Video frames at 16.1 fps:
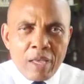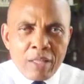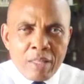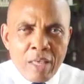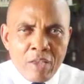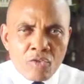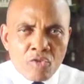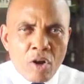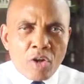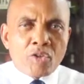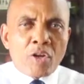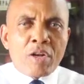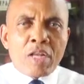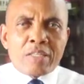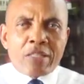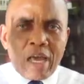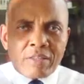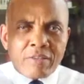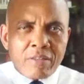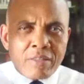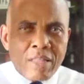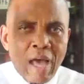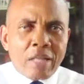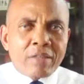The instruction is
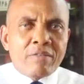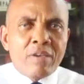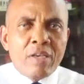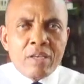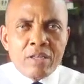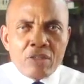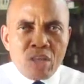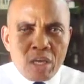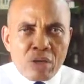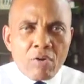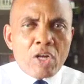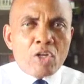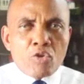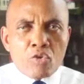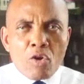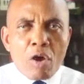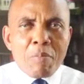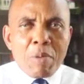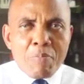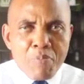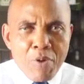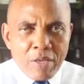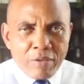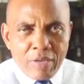that that decree should not be
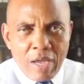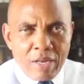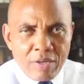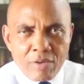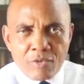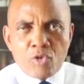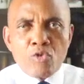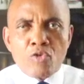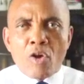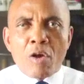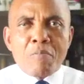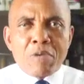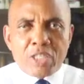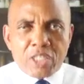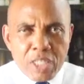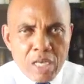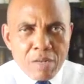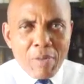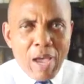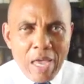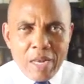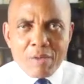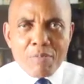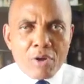printed, should not be seen
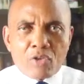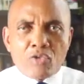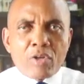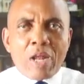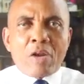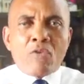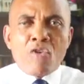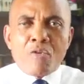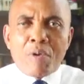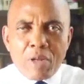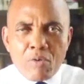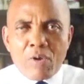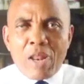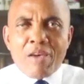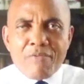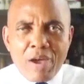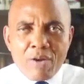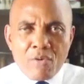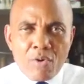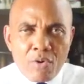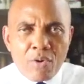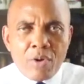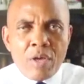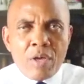by anybody, so that nobody will ever
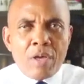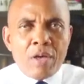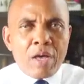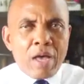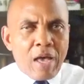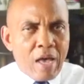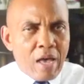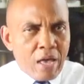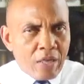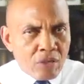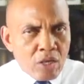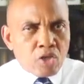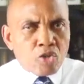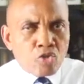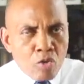know this